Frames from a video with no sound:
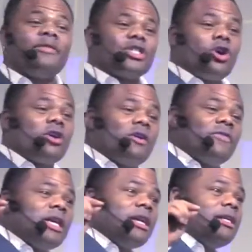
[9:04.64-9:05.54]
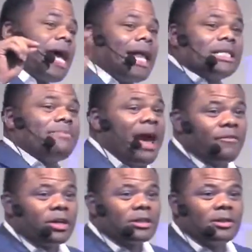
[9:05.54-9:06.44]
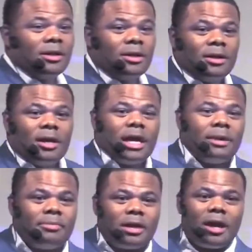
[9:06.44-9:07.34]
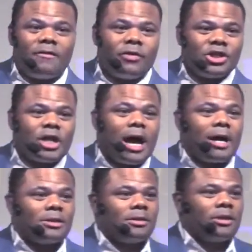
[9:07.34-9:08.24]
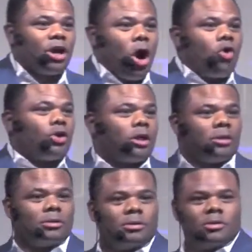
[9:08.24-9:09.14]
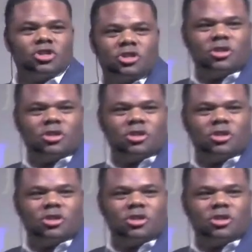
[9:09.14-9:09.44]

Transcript: of us heard of the Dallas Mavericks, NBA franchise, their owner,